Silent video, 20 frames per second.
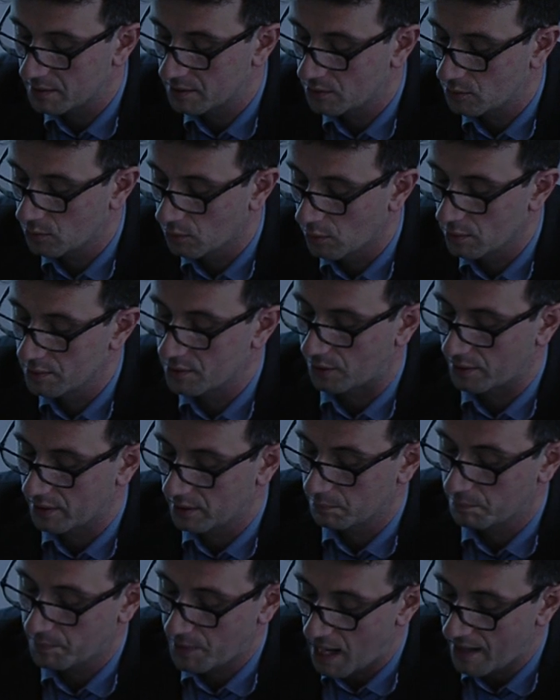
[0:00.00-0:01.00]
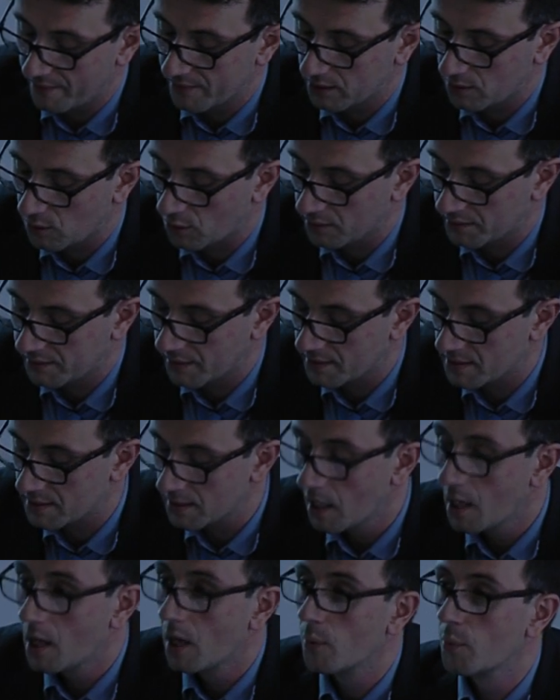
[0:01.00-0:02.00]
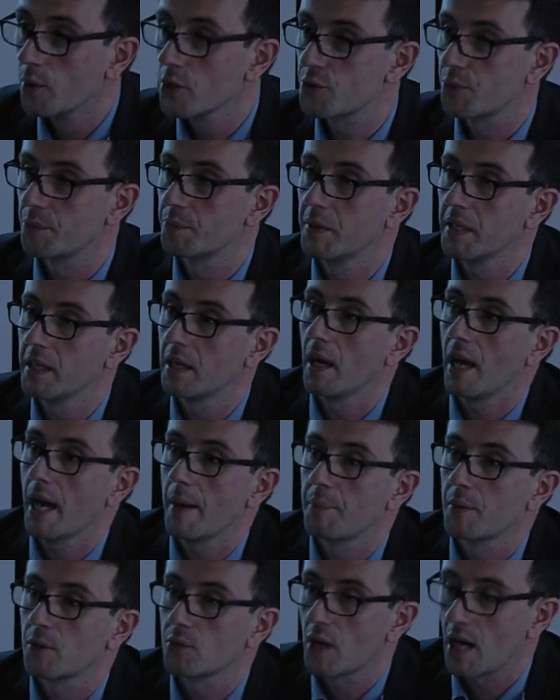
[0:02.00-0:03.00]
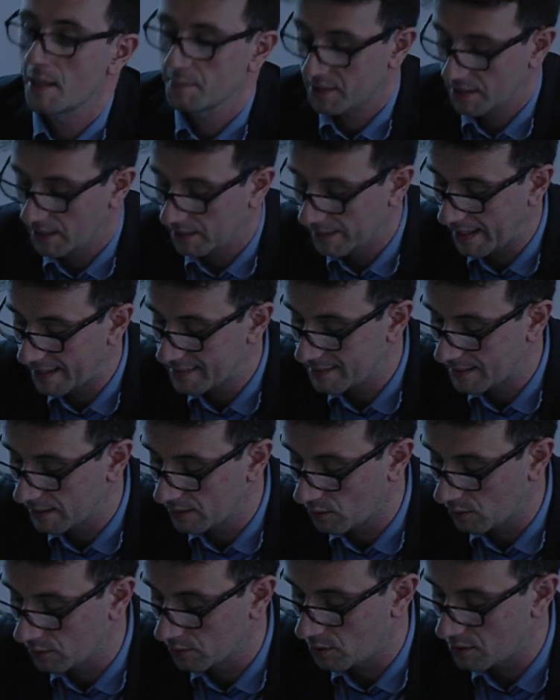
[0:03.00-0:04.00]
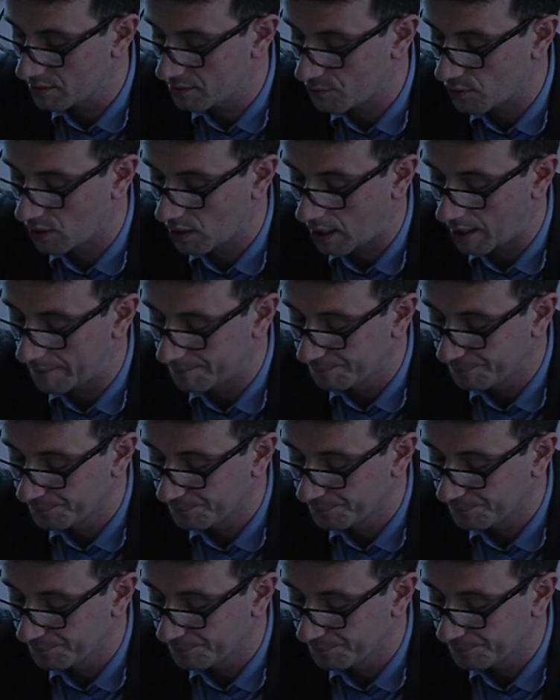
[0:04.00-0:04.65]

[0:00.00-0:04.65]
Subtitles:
in schools or in private contexts, which would be epigrams attested on ostraca.